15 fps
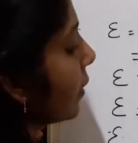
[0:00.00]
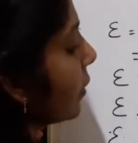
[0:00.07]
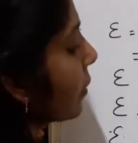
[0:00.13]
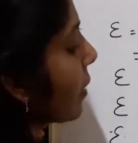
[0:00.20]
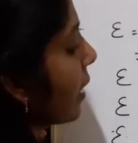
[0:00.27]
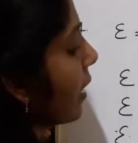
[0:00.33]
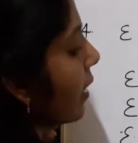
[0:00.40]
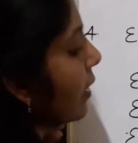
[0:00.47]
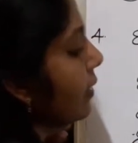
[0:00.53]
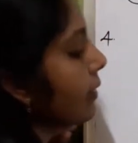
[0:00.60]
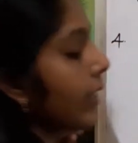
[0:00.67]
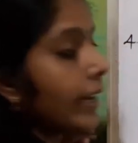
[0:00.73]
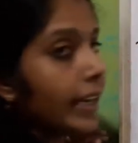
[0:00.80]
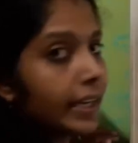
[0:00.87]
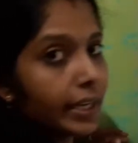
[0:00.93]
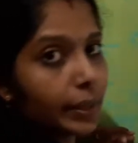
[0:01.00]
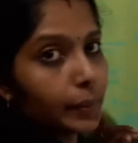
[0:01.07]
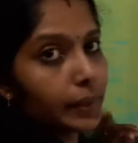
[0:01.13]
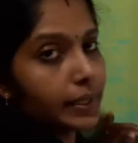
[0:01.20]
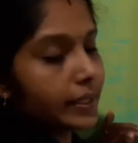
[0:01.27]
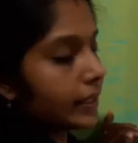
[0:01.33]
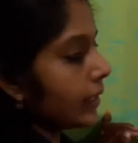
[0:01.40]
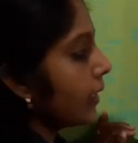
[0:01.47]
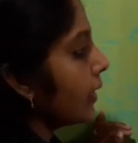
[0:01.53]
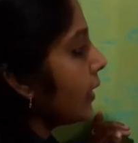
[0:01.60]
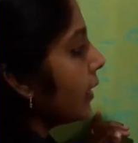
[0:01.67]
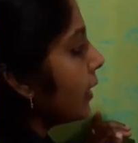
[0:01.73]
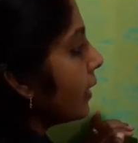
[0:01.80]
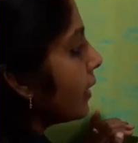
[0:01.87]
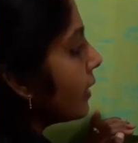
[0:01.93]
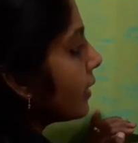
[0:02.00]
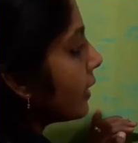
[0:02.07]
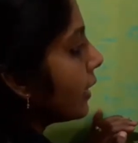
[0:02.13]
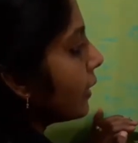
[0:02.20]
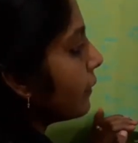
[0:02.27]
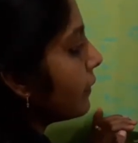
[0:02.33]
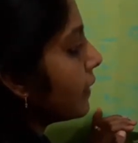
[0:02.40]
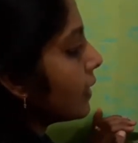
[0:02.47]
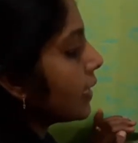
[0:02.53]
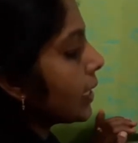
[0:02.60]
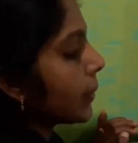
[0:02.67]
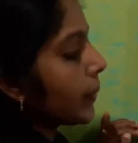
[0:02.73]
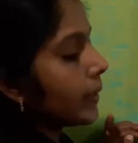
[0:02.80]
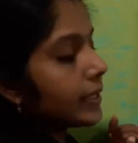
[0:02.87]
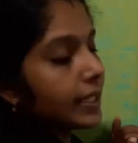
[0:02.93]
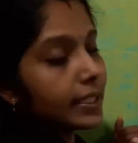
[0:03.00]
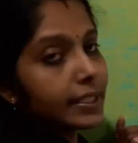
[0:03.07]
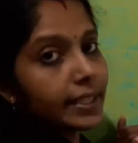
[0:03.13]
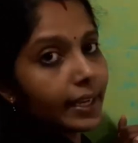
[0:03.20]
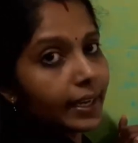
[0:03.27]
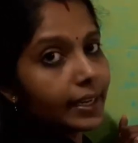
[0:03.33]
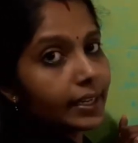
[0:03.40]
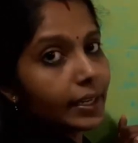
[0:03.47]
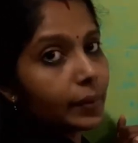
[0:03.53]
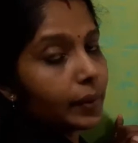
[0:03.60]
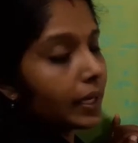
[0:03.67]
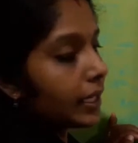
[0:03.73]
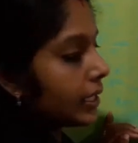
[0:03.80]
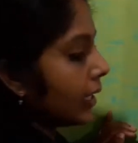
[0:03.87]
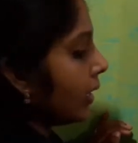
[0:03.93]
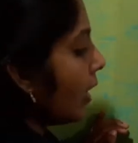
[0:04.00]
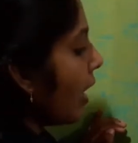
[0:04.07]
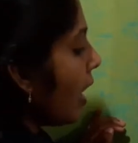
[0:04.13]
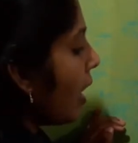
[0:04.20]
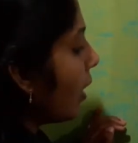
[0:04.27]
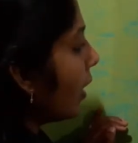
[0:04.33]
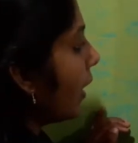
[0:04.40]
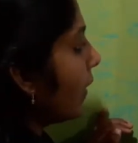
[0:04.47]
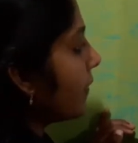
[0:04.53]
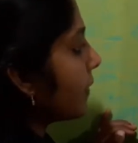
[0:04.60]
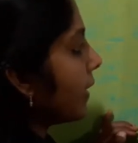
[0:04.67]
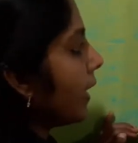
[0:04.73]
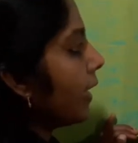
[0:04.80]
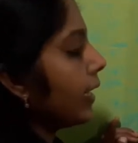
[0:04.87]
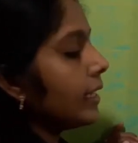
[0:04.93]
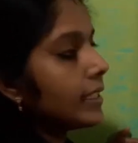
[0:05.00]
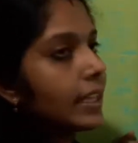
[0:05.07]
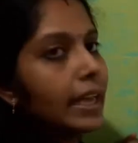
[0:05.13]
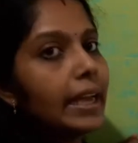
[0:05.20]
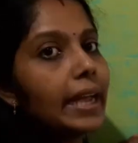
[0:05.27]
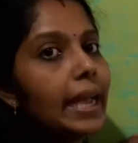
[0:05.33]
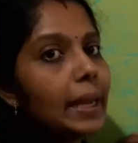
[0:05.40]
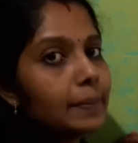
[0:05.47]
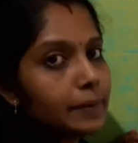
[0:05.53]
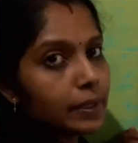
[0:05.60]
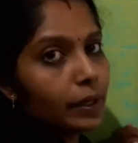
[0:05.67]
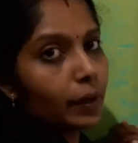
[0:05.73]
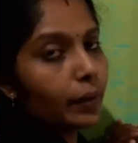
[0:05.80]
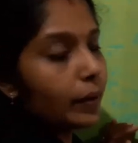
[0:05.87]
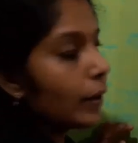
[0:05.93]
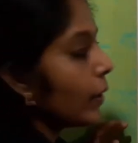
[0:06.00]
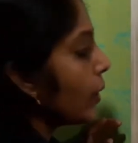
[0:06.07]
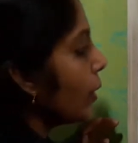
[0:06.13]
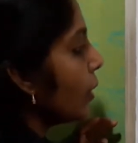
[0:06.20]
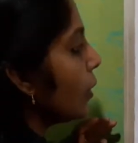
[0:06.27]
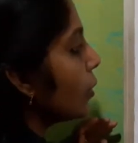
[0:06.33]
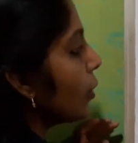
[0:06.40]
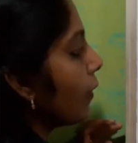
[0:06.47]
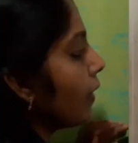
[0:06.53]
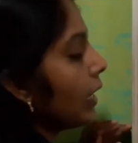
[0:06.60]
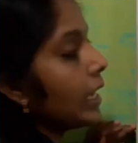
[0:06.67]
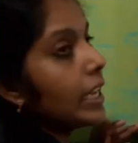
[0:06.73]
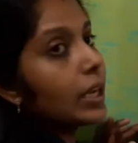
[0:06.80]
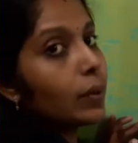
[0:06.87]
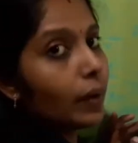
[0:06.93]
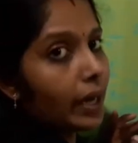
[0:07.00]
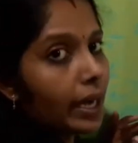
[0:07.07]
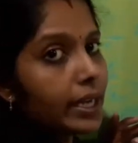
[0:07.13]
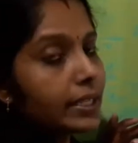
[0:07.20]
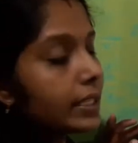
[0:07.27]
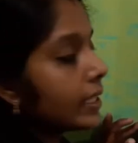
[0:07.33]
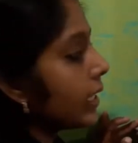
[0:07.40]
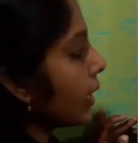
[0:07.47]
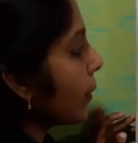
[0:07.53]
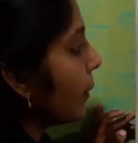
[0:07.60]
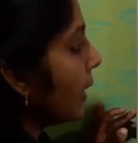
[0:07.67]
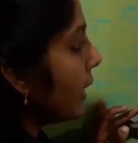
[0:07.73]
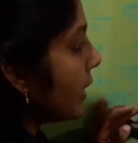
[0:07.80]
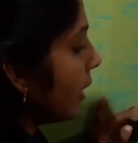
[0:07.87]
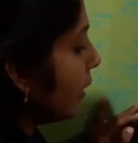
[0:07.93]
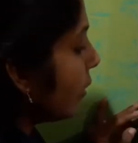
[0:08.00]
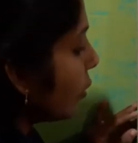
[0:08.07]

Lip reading: Okay. Second equation. See the first equation, second equation, our left side is epsilon. So we will equalize this equation.